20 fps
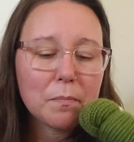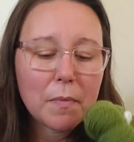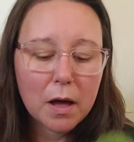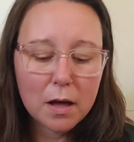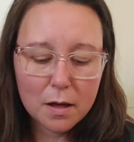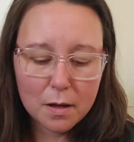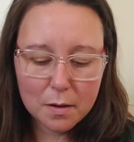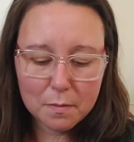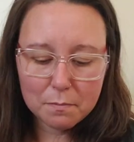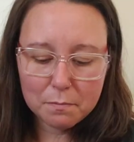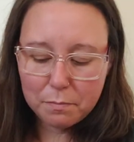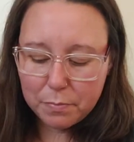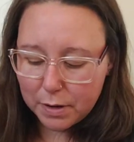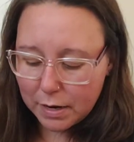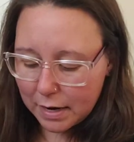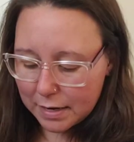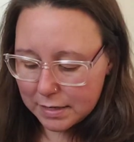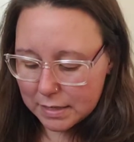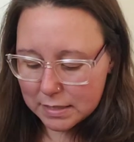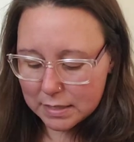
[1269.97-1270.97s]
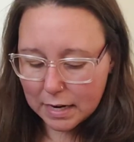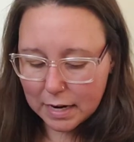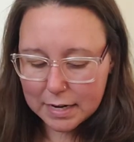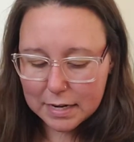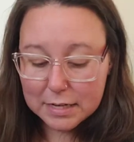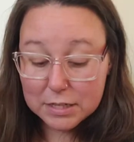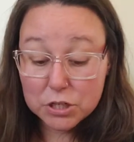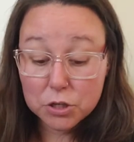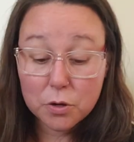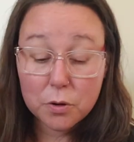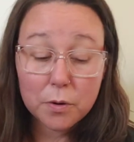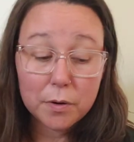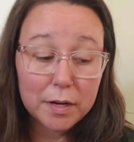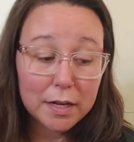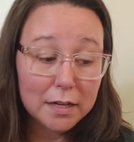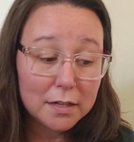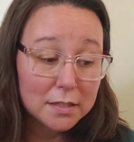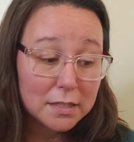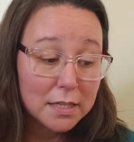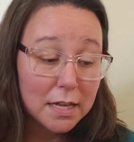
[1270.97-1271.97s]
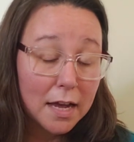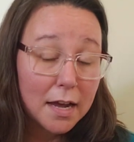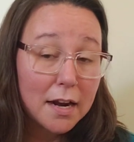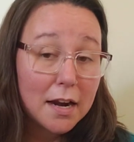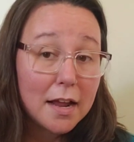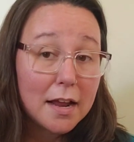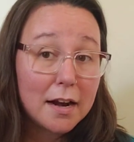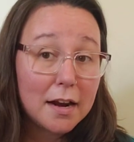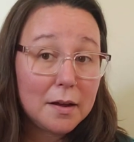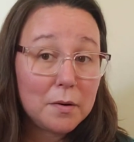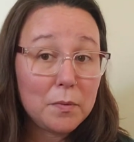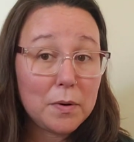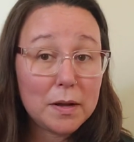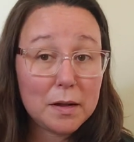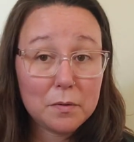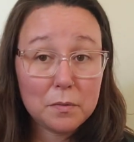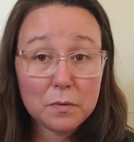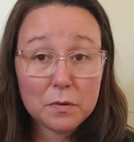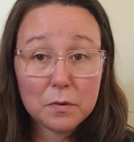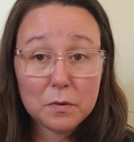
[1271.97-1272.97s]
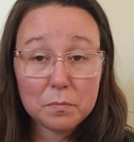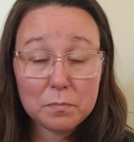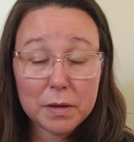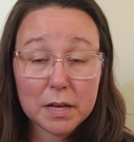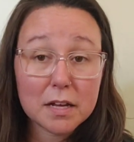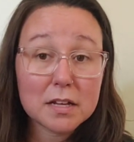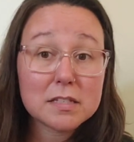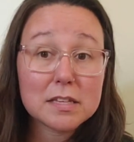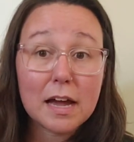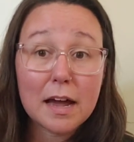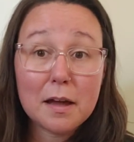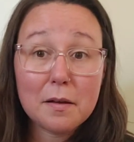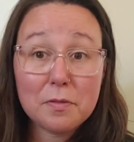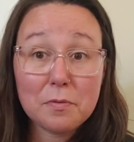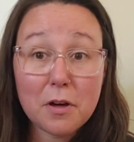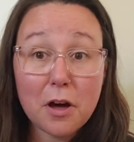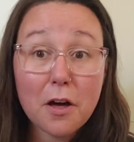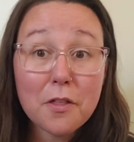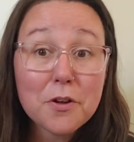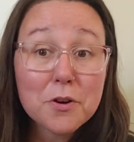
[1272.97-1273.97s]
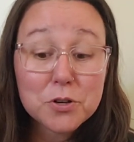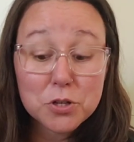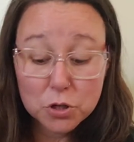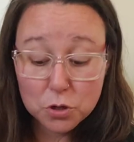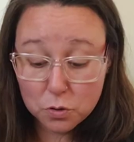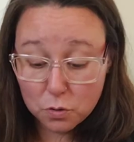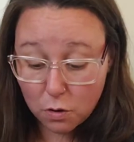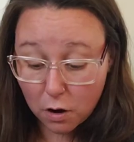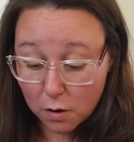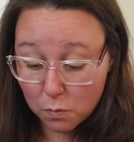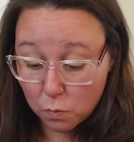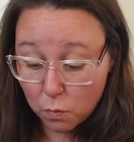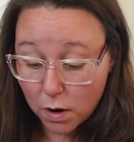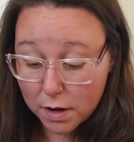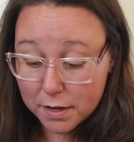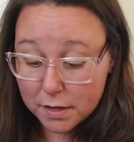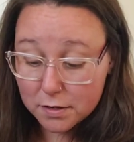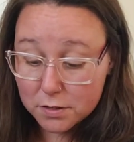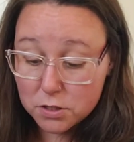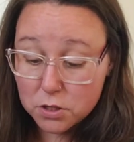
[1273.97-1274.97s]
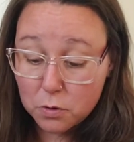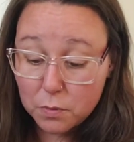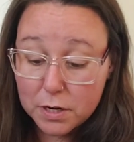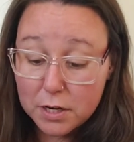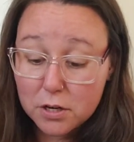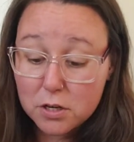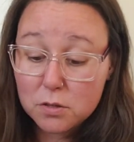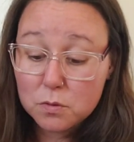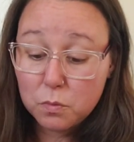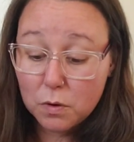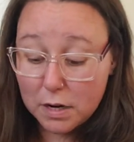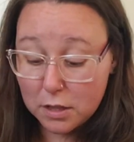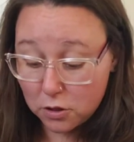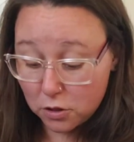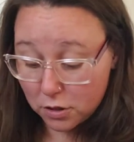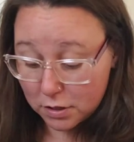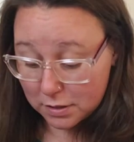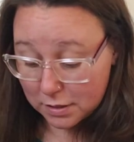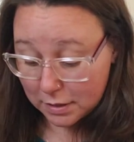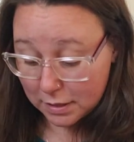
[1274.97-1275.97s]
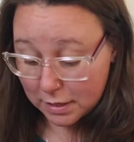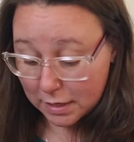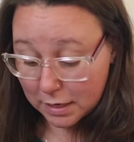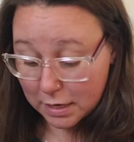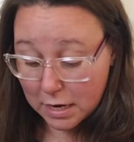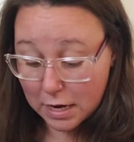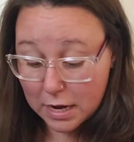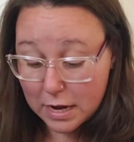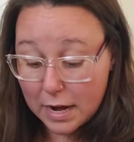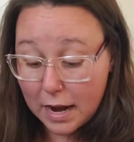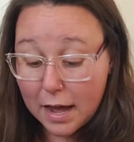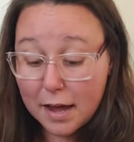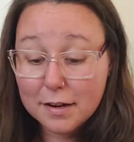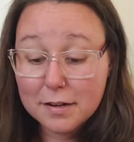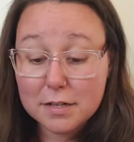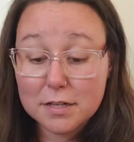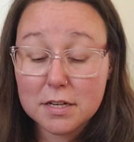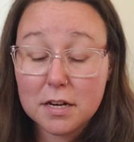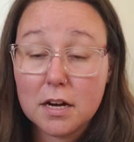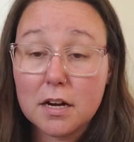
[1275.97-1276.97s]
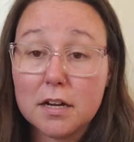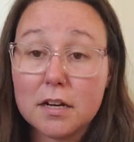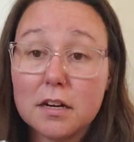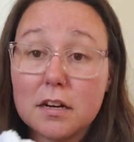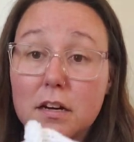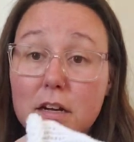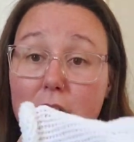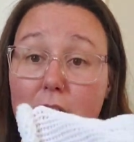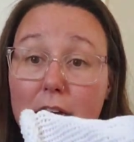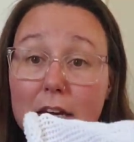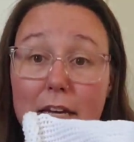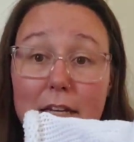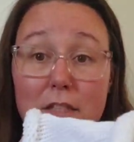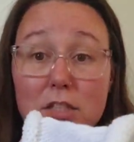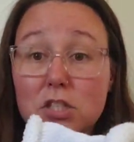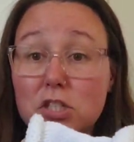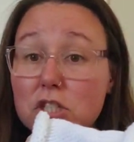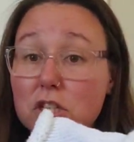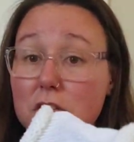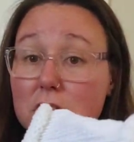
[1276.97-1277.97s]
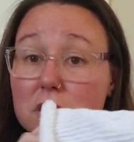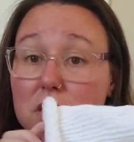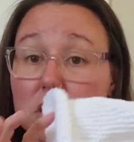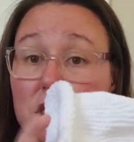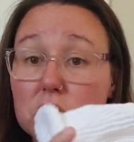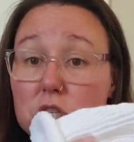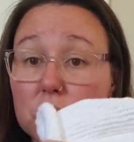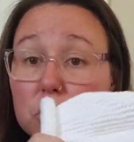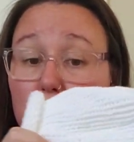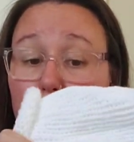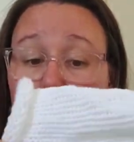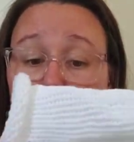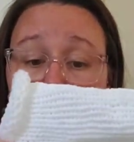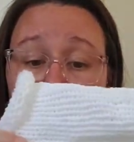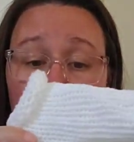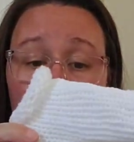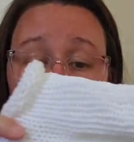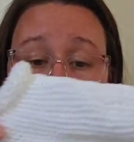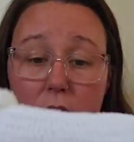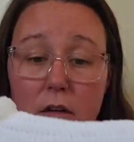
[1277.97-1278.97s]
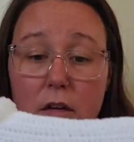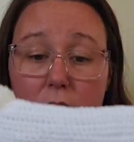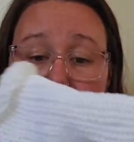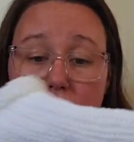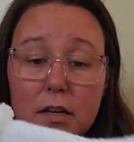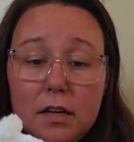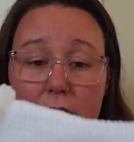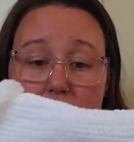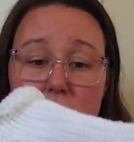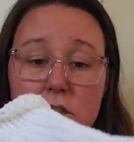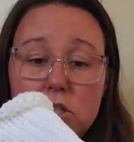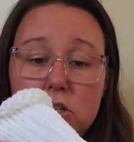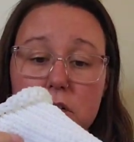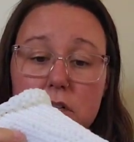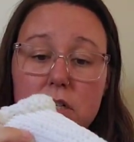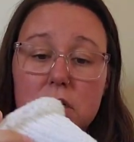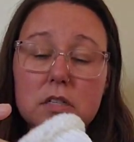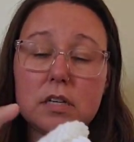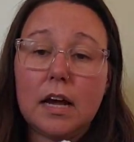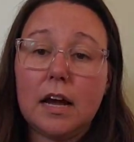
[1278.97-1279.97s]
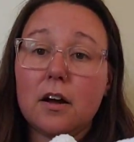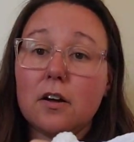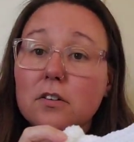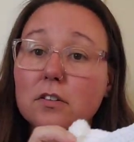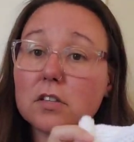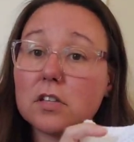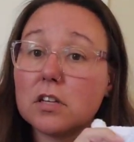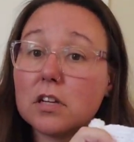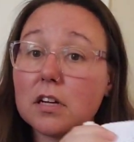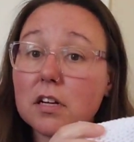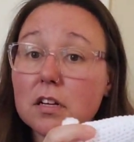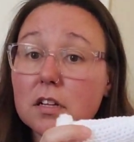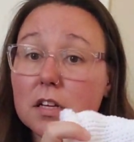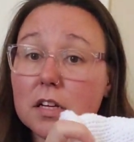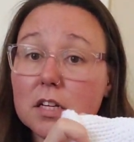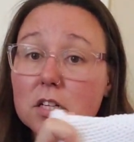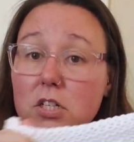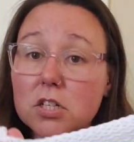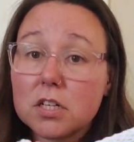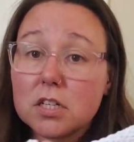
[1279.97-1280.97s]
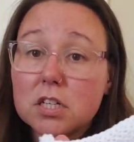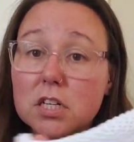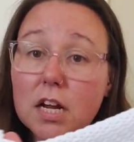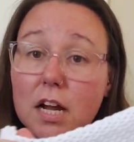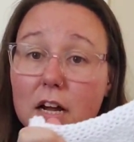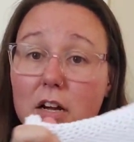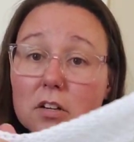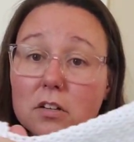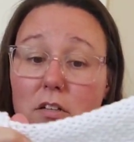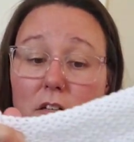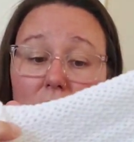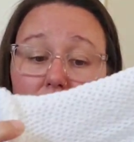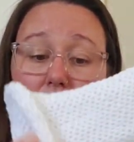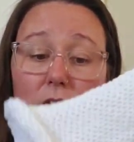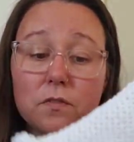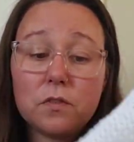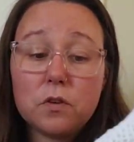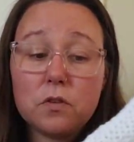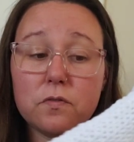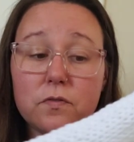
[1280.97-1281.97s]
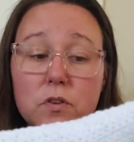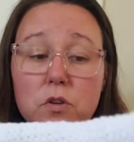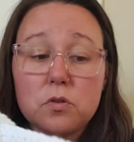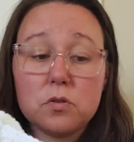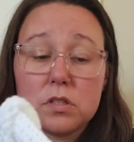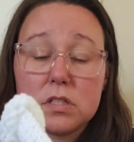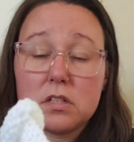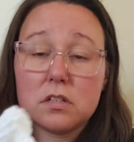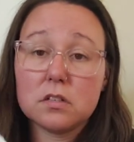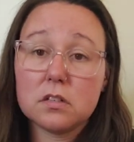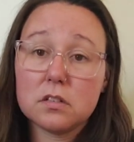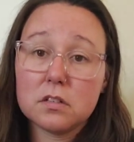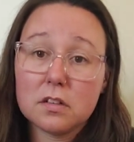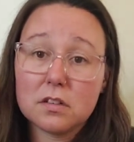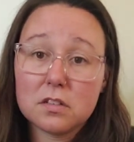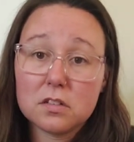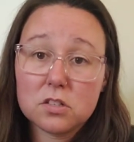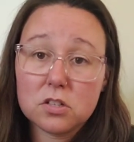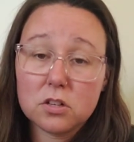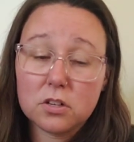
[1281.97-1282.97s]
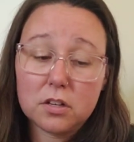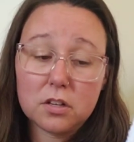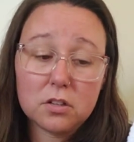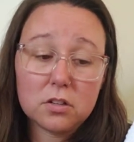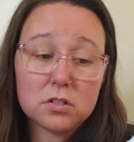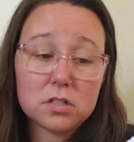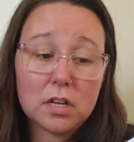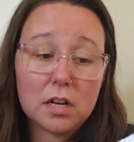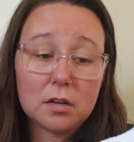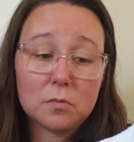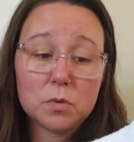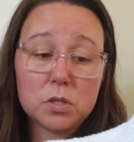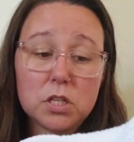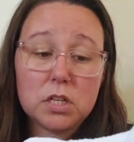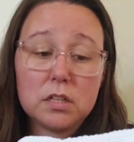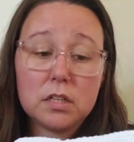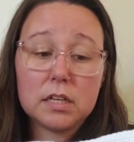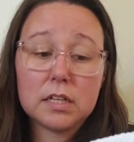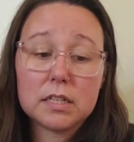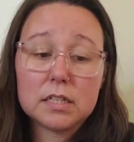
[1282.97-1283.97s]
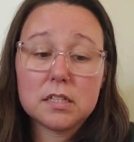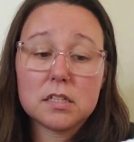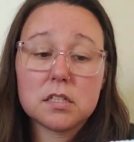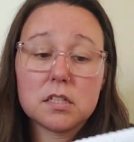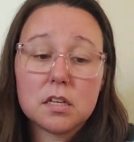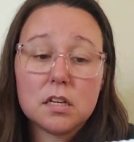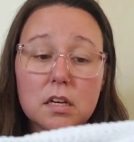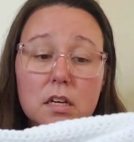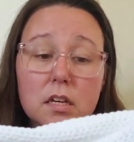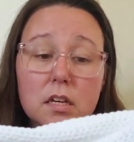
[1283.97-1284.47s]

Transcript: um, but I decided to go against that, and I went because I, the other two are white. So here's what it looks like not done. It's just the tube and it stretches out. So you gotta like stretch it out if you've used a circular sock machine like this.